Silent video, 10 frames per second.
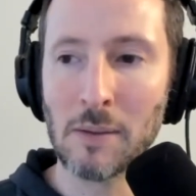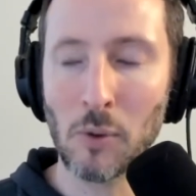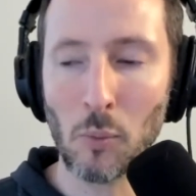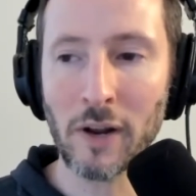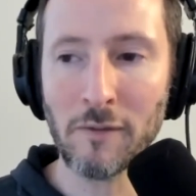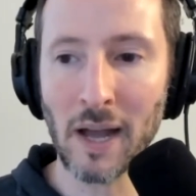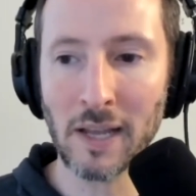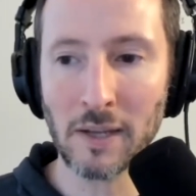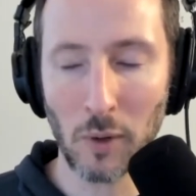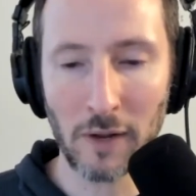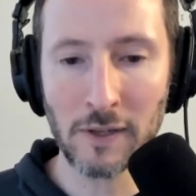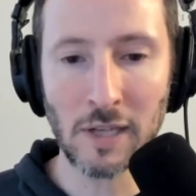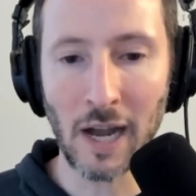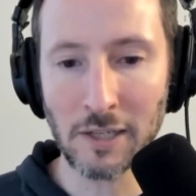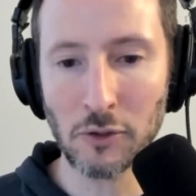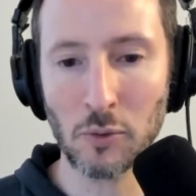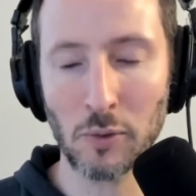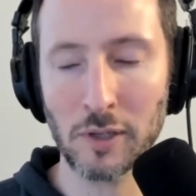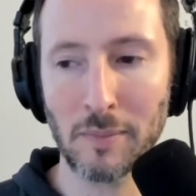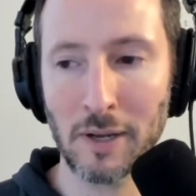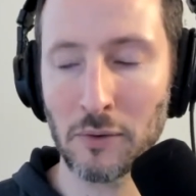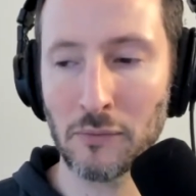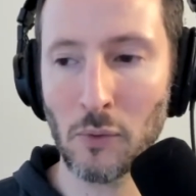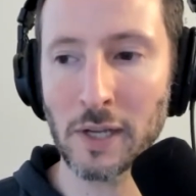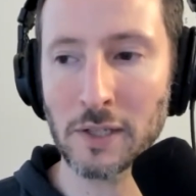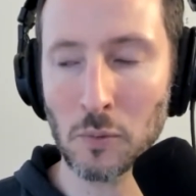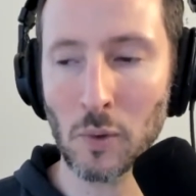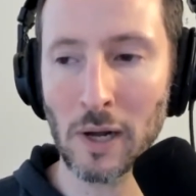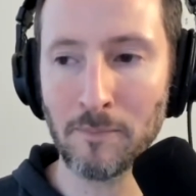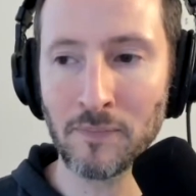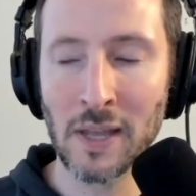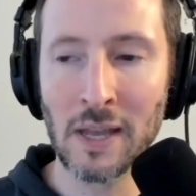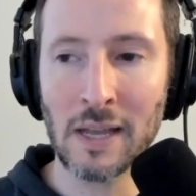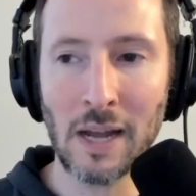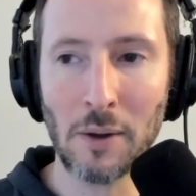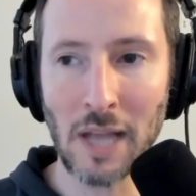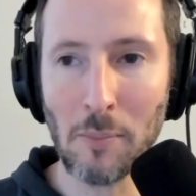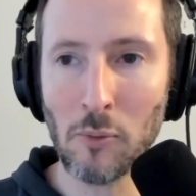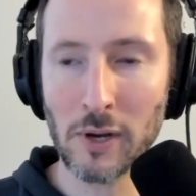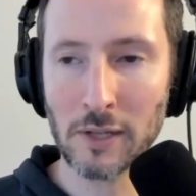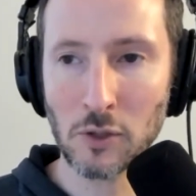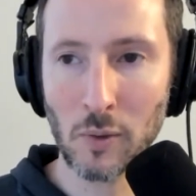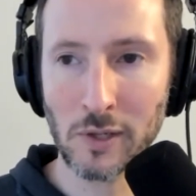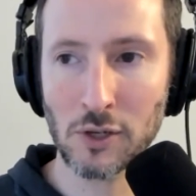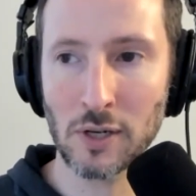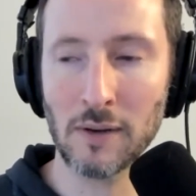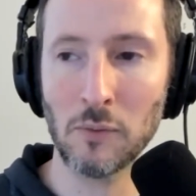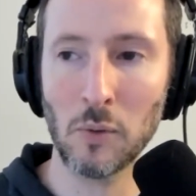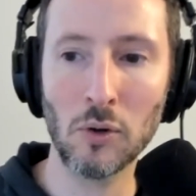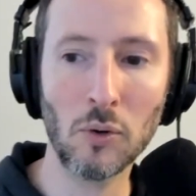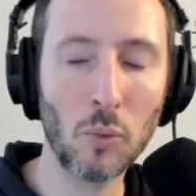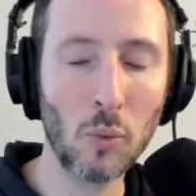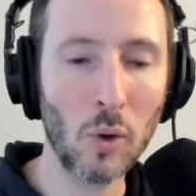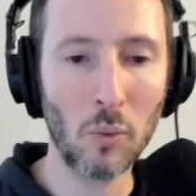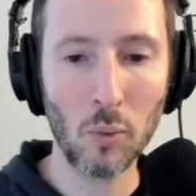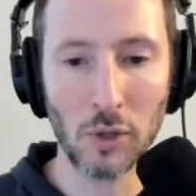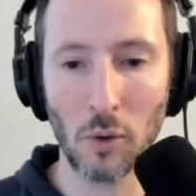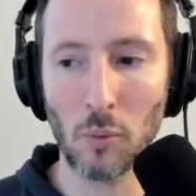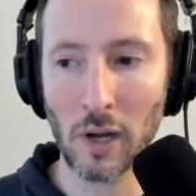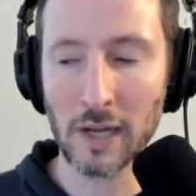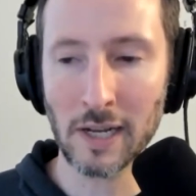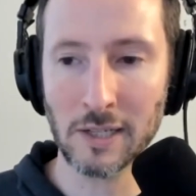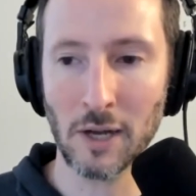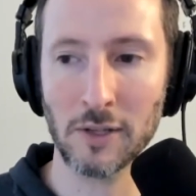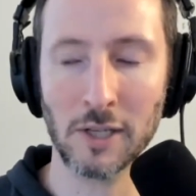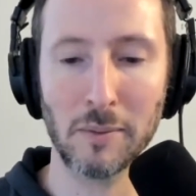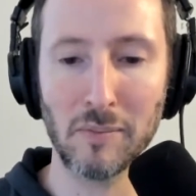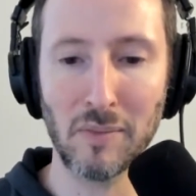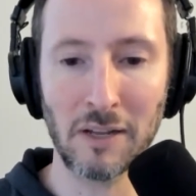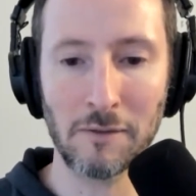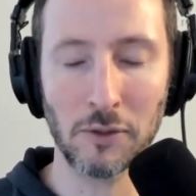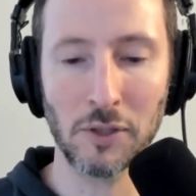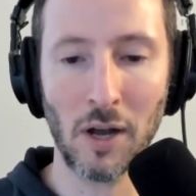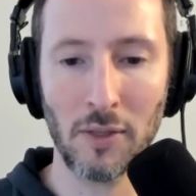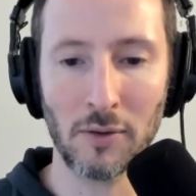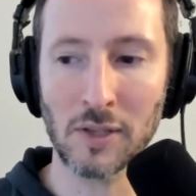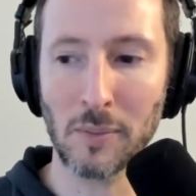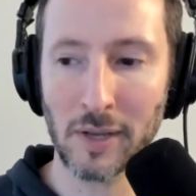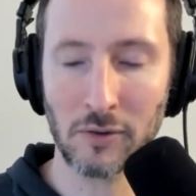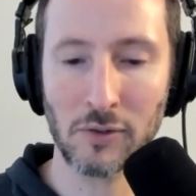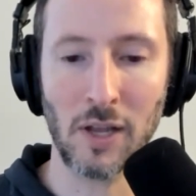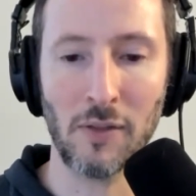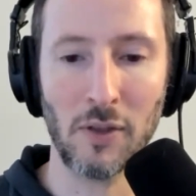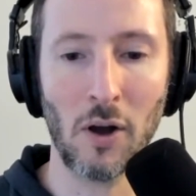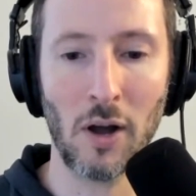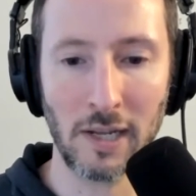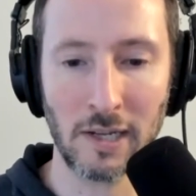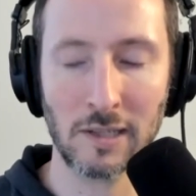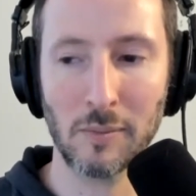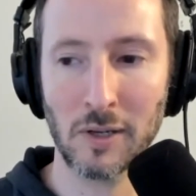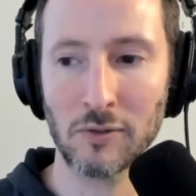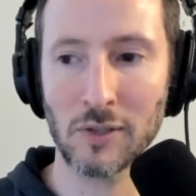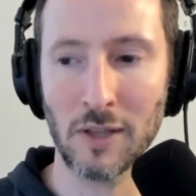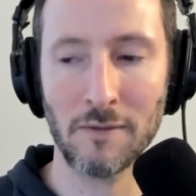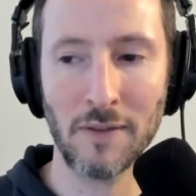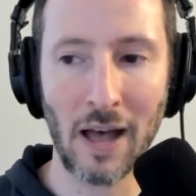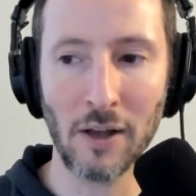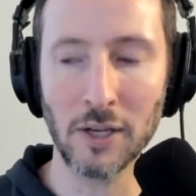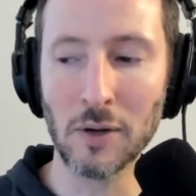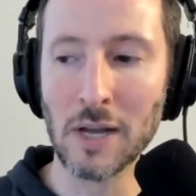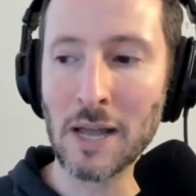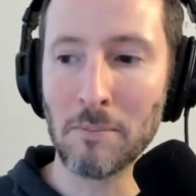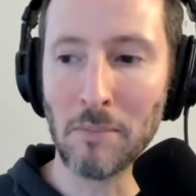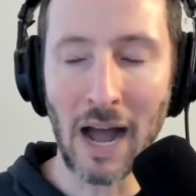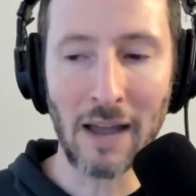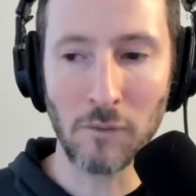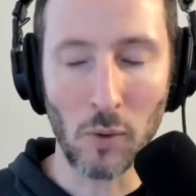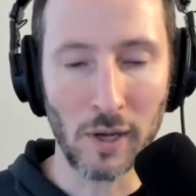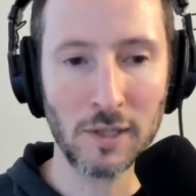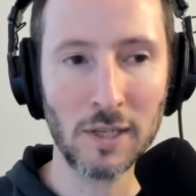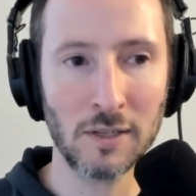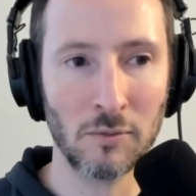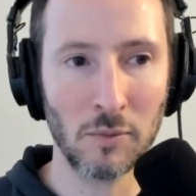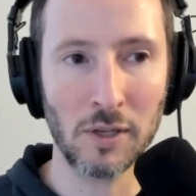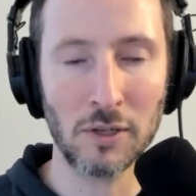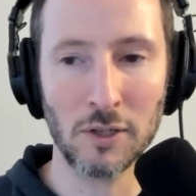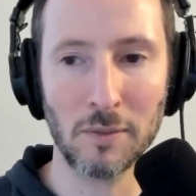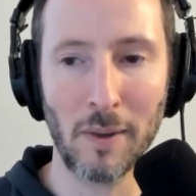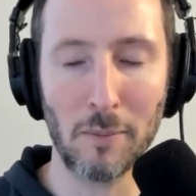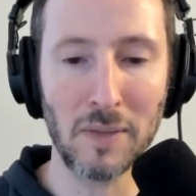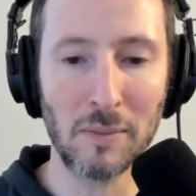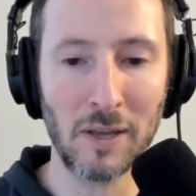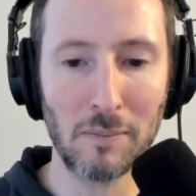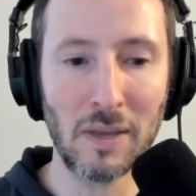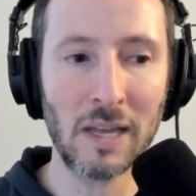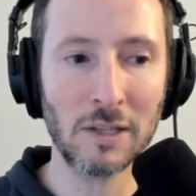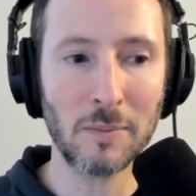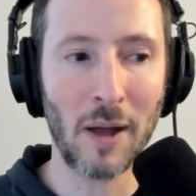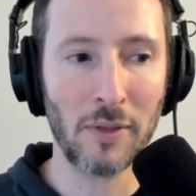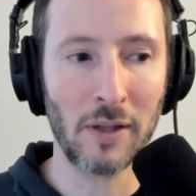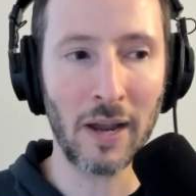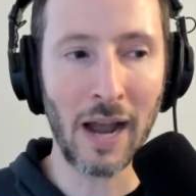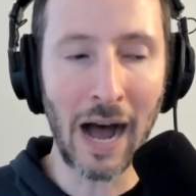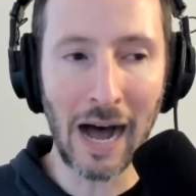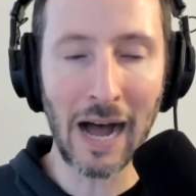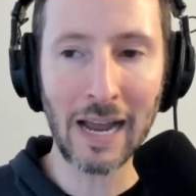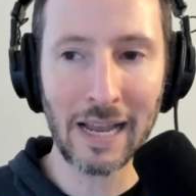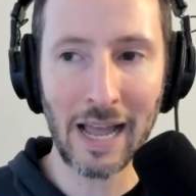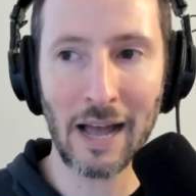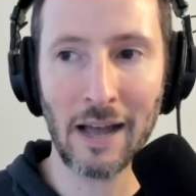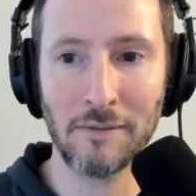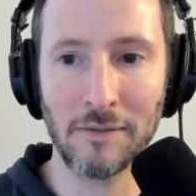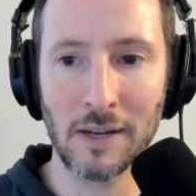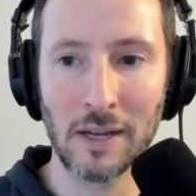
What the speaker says: But what if it's I tell stories in my own voice? Well, now at that point, it's a question of, what can I tell that's going to be meaningful to others? Let me understand the audience. Let me understand the value. My voice isn't really just about me being me. It's about that, like, I have